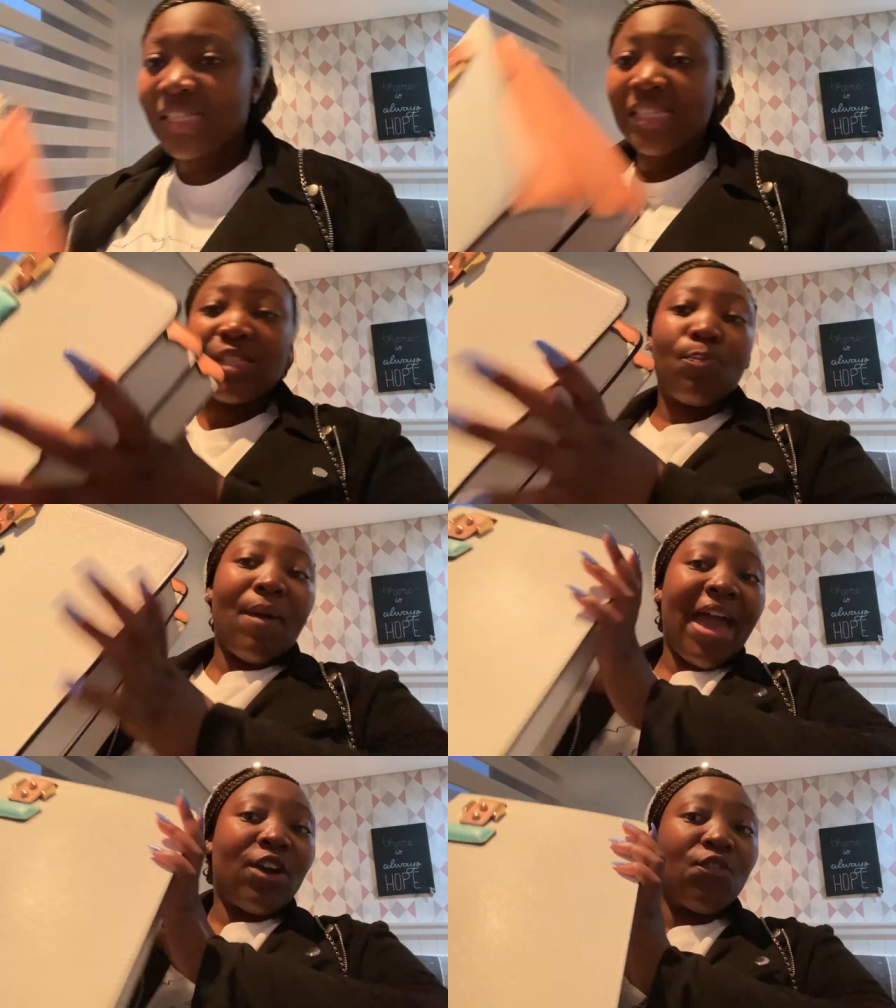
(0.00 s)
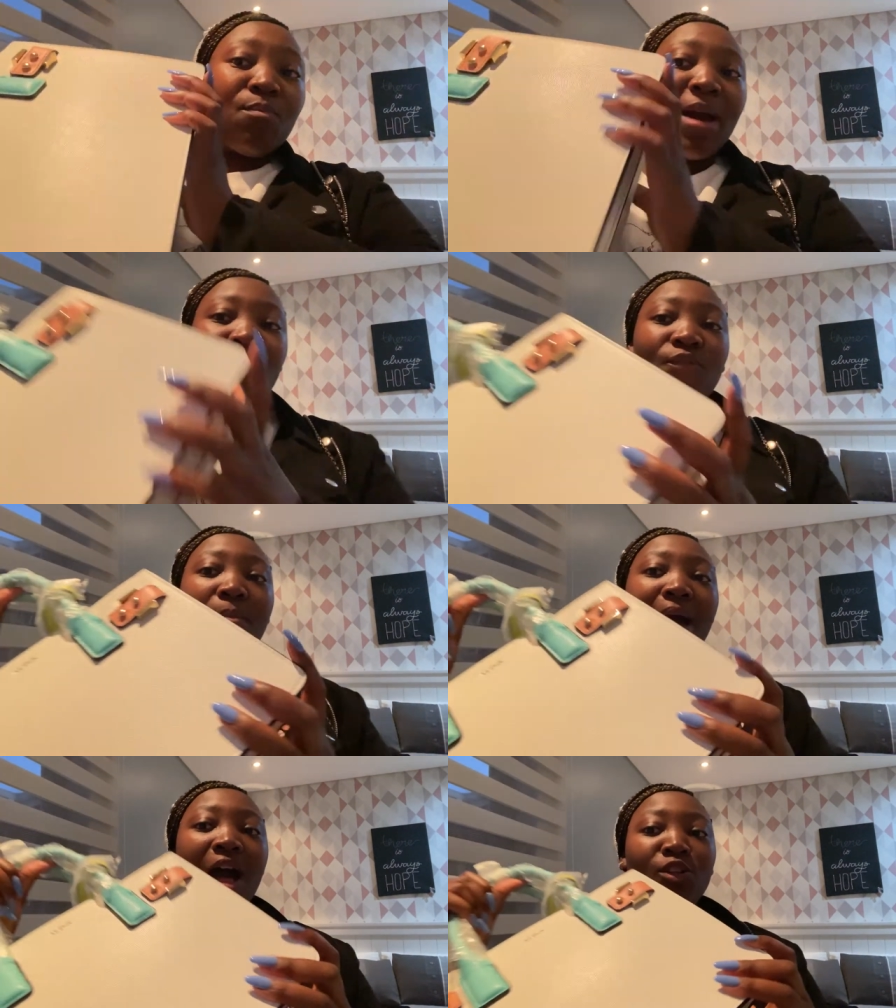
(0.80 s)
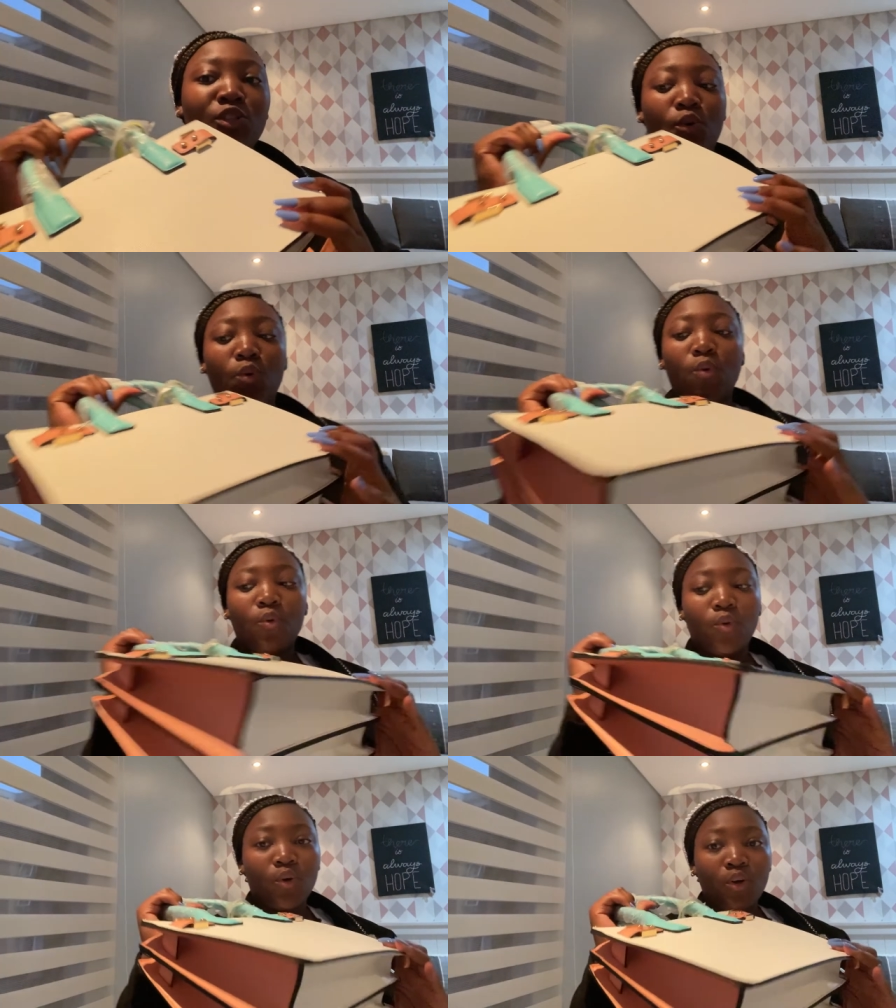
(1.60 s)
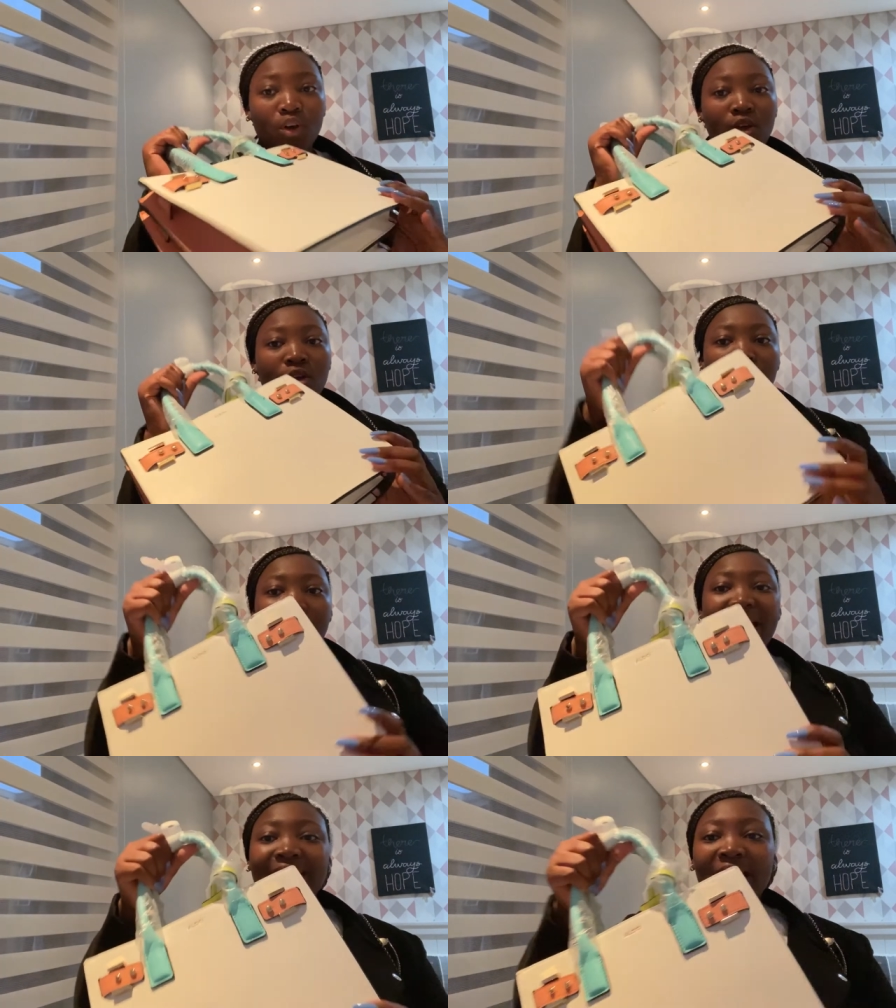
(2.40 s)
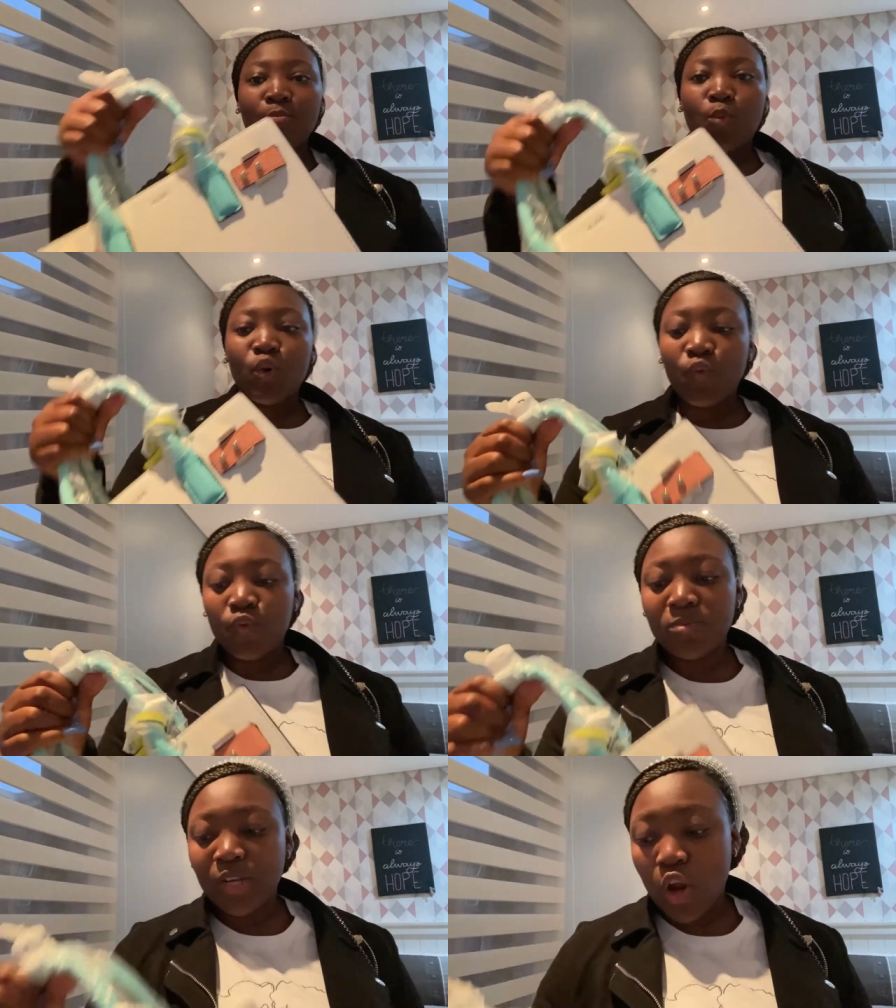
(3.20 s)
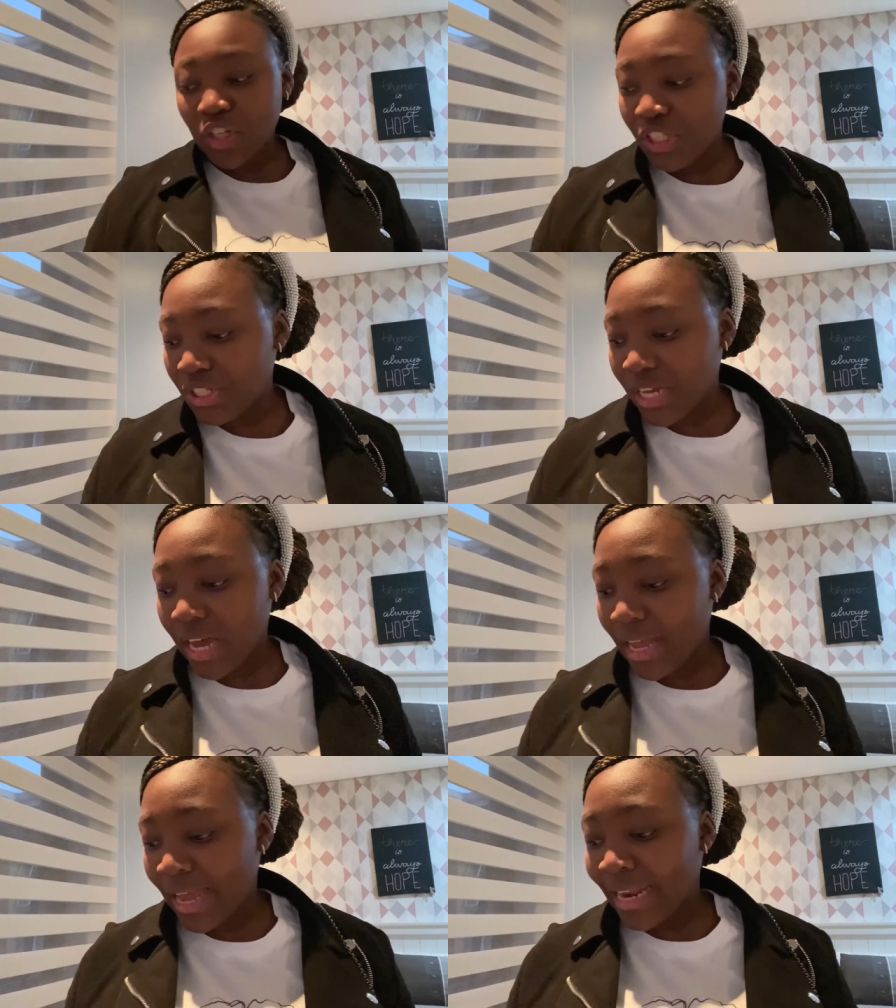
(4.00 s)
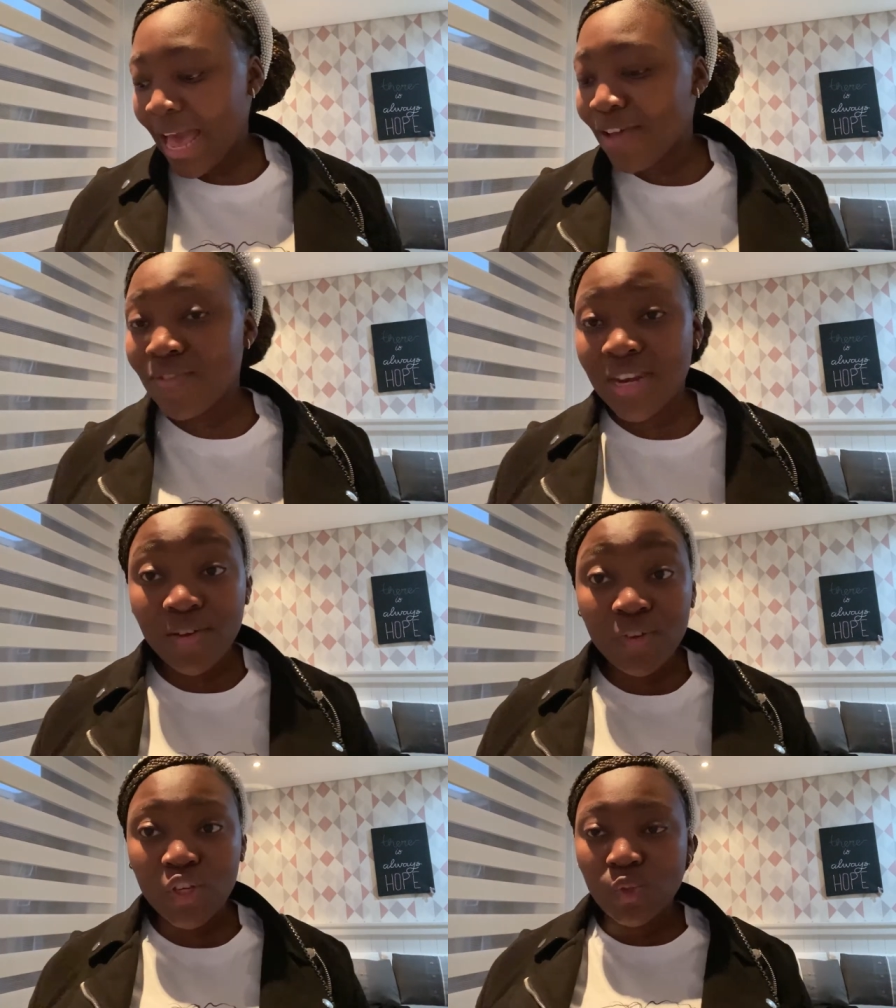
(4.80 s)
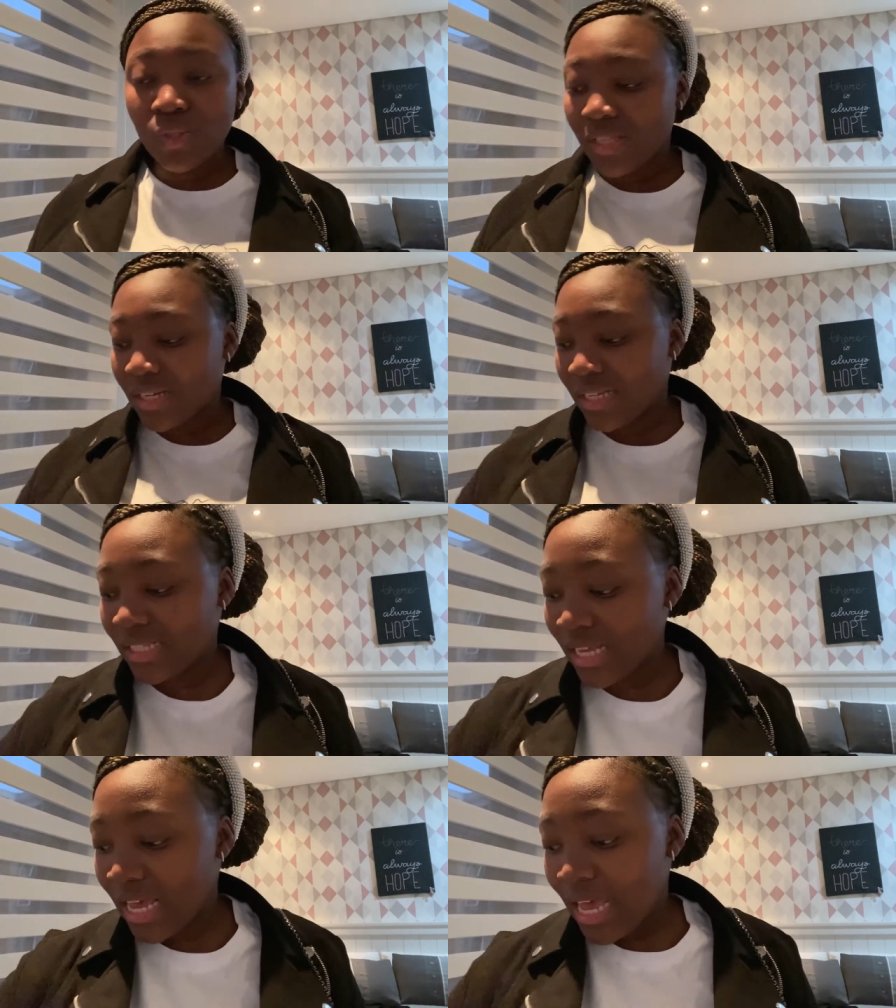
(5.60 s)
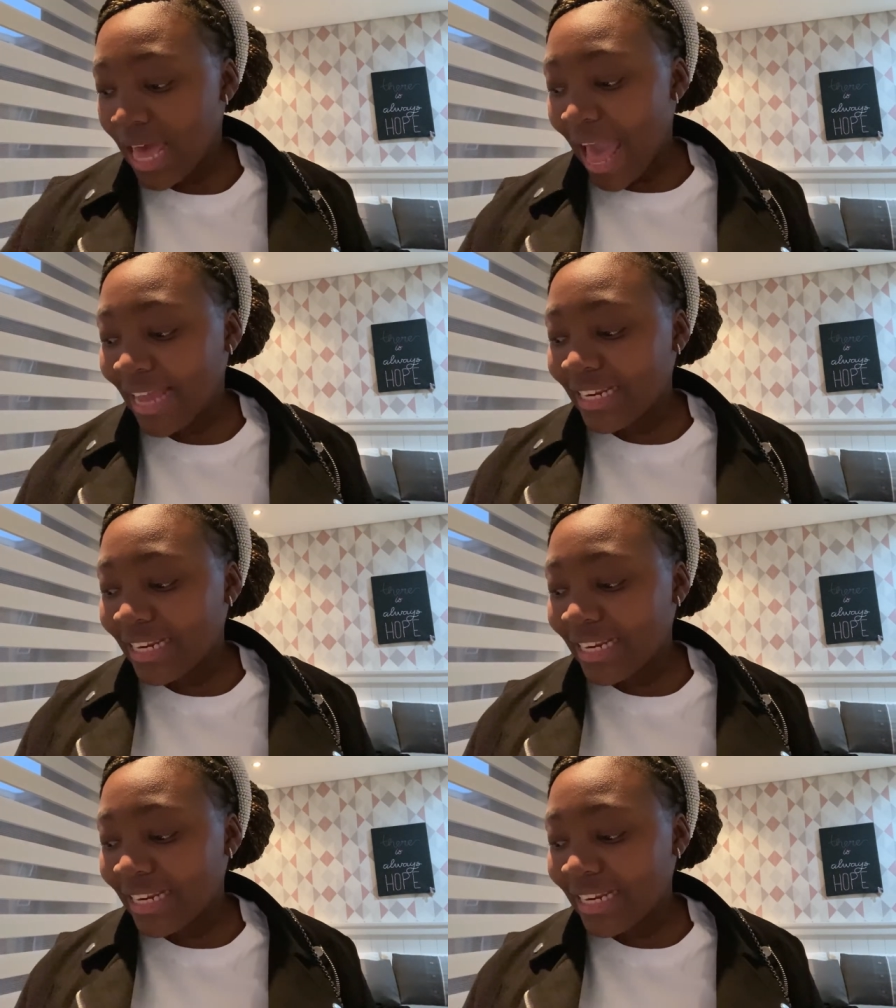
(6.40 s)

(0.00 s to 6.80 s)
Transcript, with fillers: this bag of mine from Aldo. My dad bought it for me last year and I've never used it. I